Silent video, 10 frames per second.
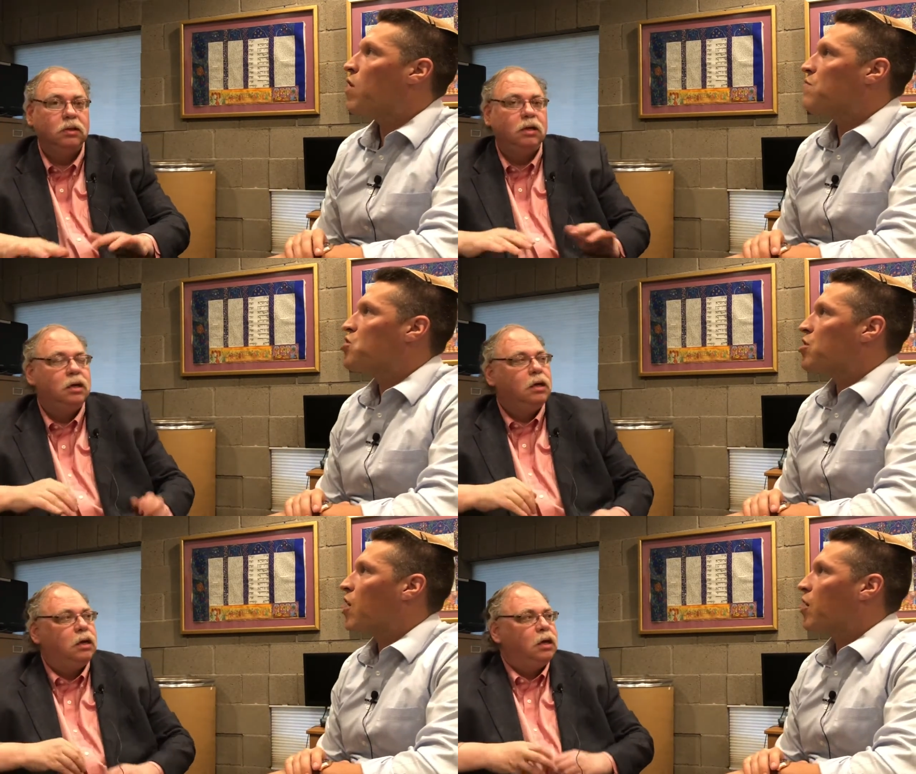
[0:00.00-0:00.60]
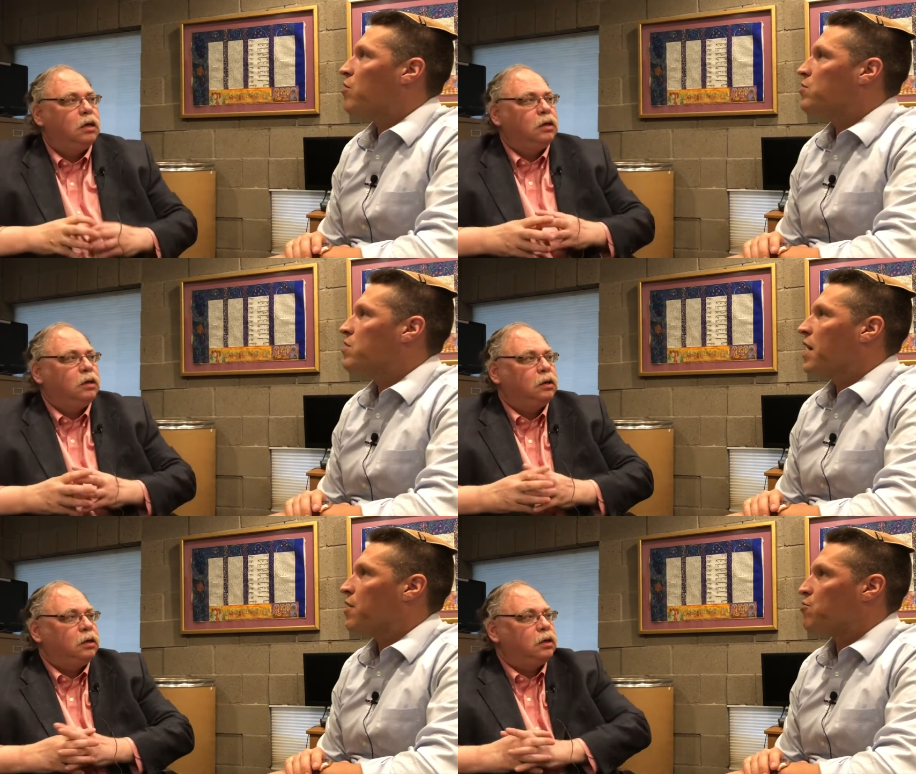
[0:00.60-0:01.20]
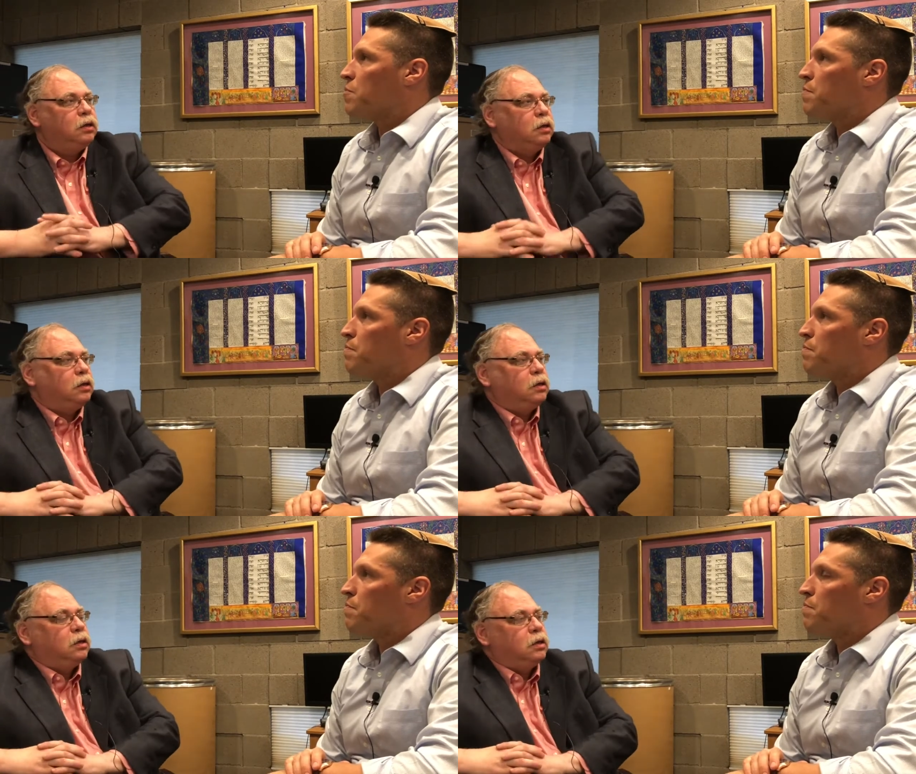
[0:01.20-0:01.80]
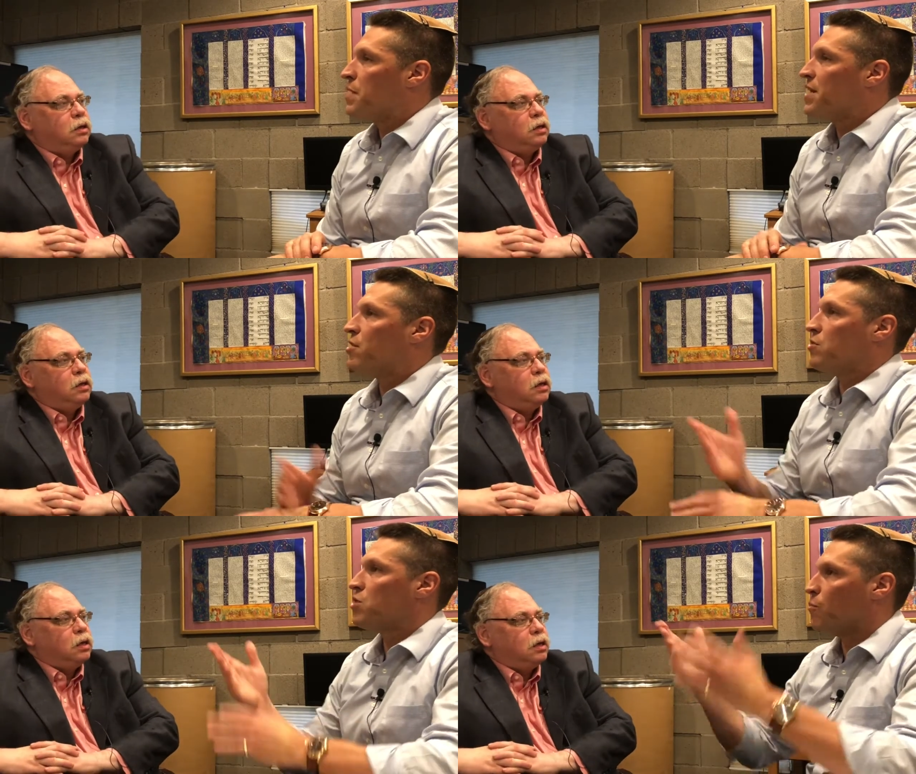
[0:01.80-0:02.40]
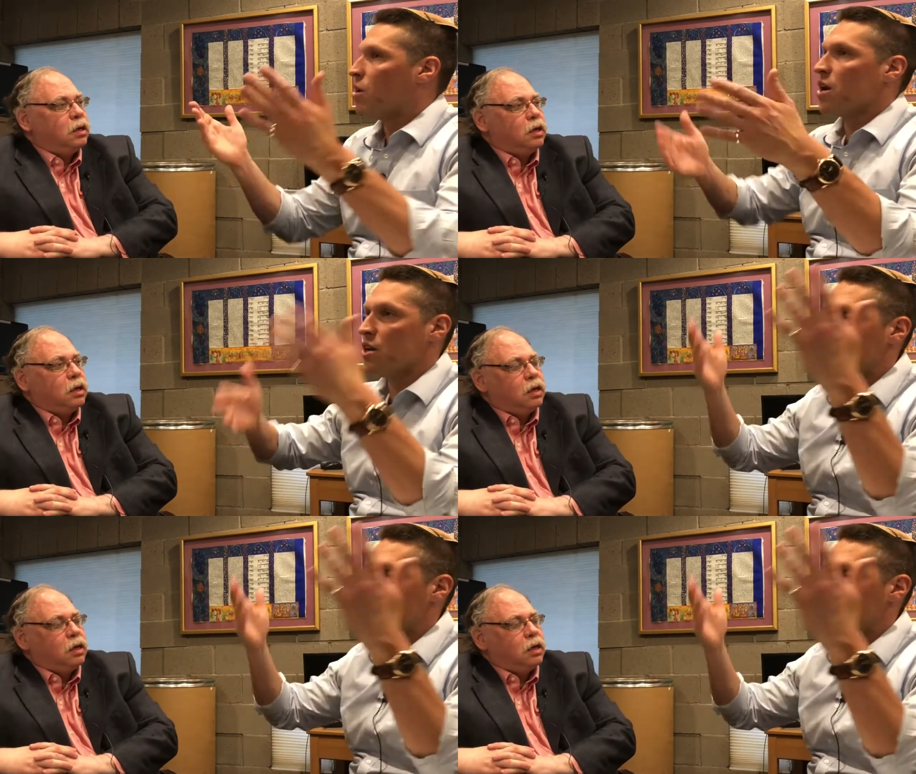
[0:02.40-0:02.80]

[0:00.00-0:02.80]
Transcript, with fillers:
Speaker 1: Rav Shagar's answer be to someone? An